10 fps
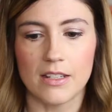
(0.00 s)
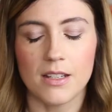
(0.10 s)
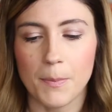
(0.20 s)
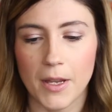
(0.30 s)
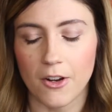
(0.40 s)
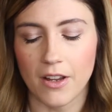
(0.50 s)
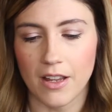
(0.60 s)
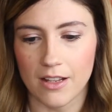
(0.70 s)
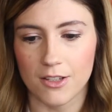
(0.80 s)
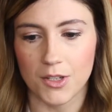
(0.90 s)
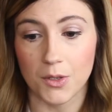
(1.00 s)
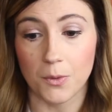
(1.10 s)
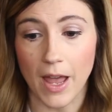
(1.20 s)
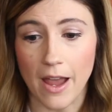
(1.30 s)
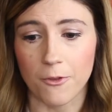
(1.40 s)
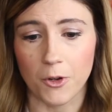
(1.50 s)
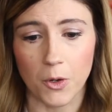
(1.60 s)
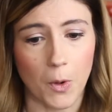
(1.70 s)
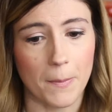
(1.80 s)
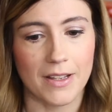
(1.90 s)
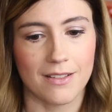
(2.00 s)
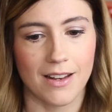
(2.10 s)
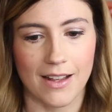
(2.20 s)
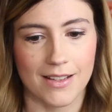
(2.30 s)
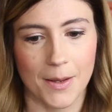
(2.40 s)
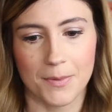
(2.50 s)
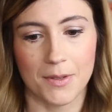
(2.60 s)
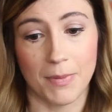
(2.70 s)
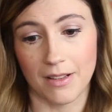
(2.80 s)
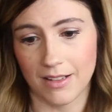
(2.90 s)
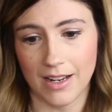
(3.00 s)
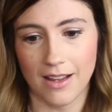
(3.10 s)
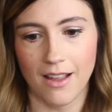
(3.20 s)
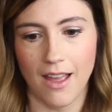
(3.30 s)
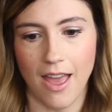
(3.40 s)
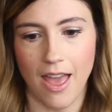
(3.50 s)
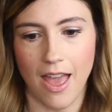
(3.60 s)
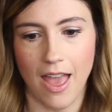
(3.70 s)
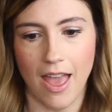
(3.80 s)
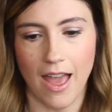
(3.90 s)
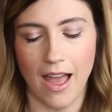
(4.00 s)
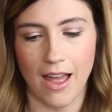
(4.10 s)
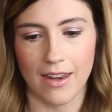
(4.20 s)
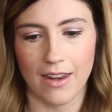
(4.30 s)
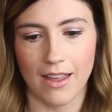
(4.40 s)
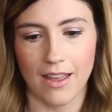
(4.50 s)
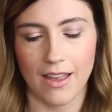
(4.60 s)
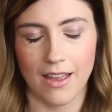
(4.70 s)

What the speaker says: disappearing into every woman acceptability and